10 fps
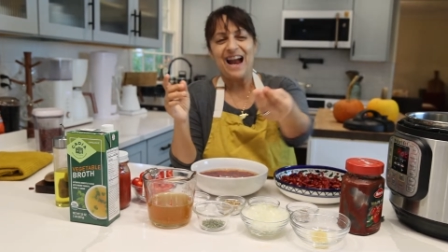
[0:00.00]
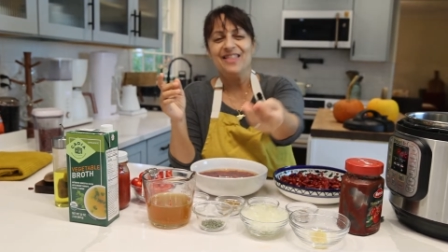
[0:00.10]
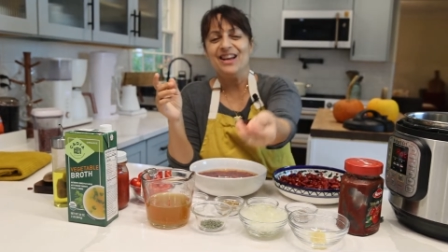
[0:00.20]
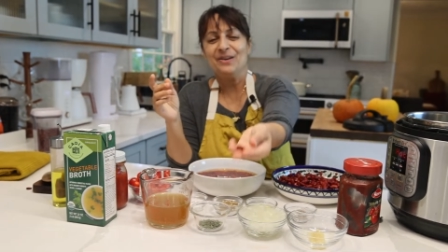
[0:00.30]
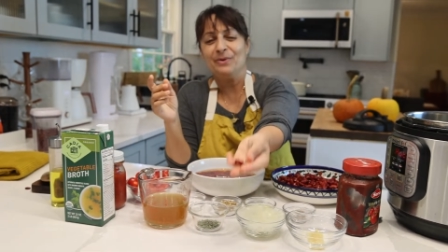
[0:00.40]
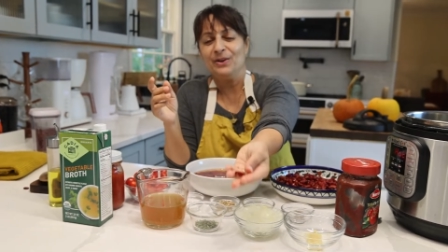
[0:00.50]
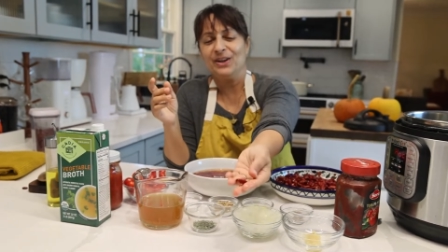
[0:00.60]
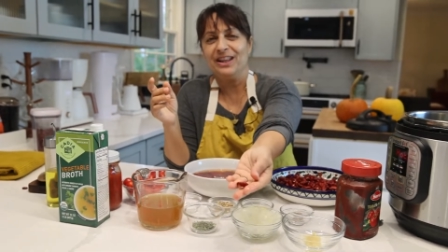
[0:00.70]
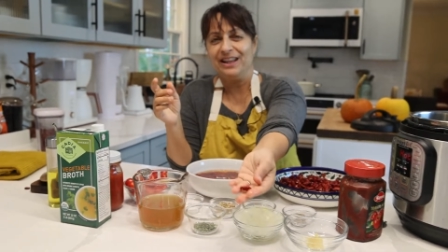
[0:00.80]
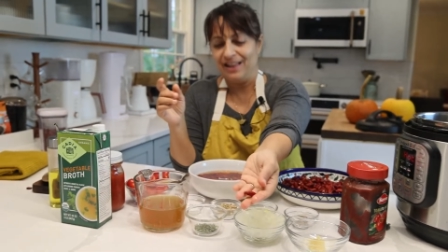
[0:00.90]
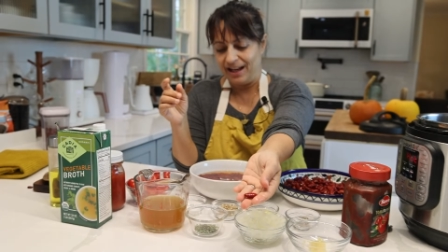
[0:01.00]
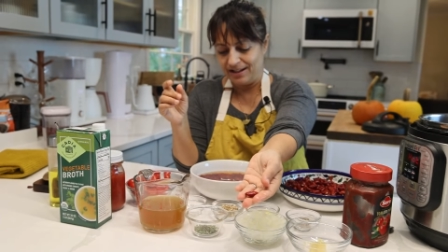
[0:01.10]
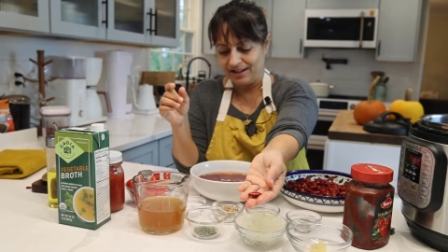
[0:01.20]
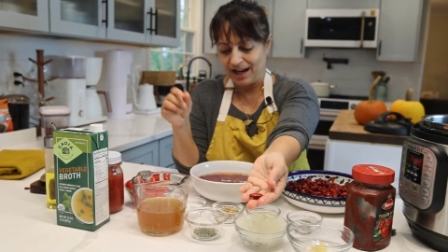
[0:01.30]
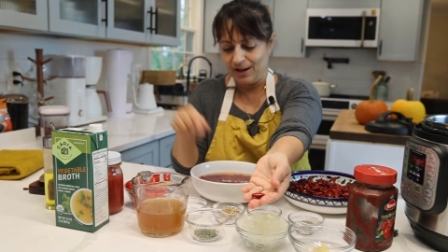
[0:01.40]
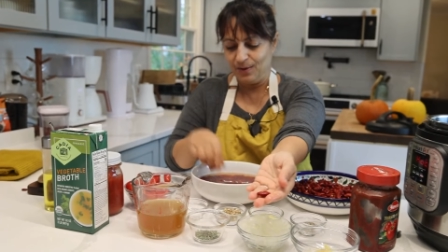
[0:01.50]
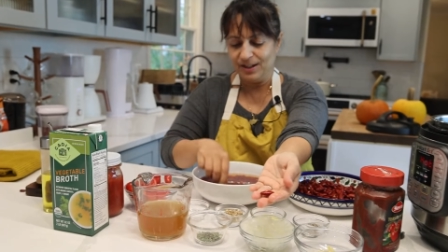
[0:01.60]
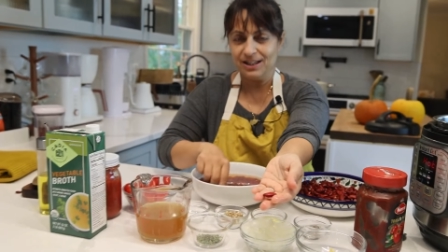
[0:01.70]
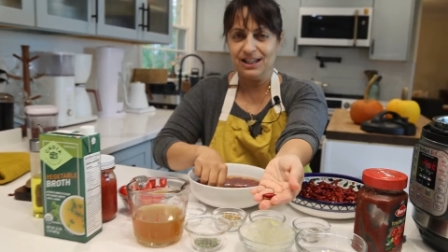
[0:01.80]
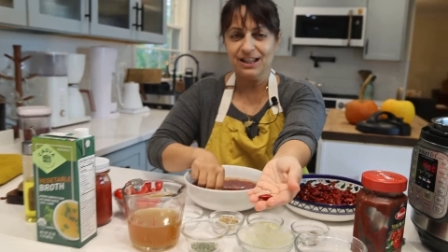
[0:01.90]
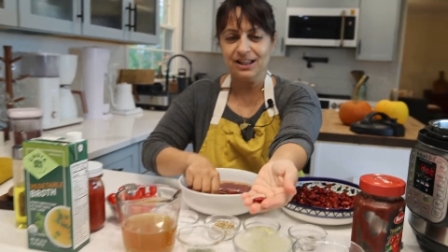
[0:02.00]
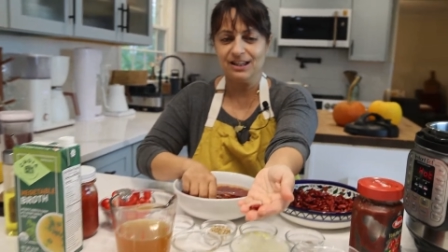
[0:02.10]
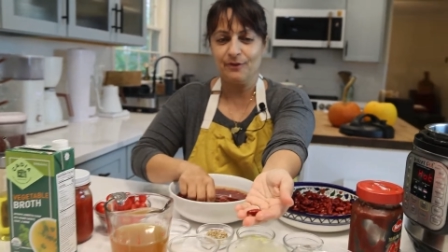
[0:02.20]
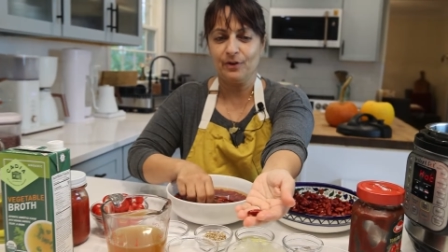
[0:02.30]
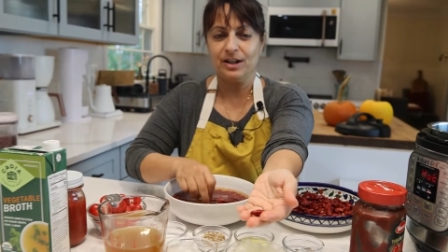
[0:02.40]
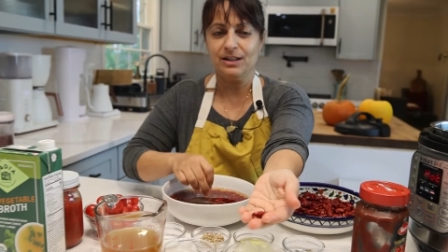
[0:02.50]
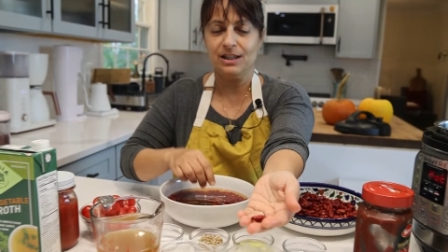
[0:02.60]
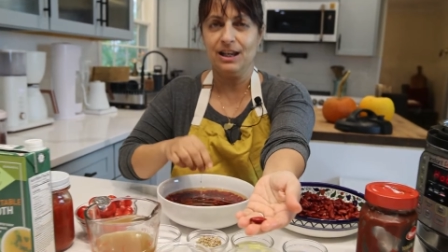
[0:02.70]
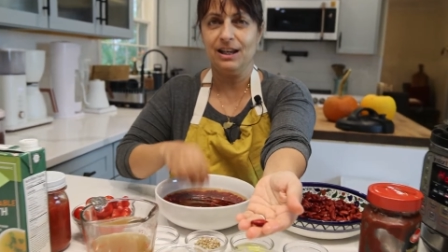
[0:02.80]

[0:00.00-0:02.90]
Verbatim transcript: And then it will look like this. And you can see the difference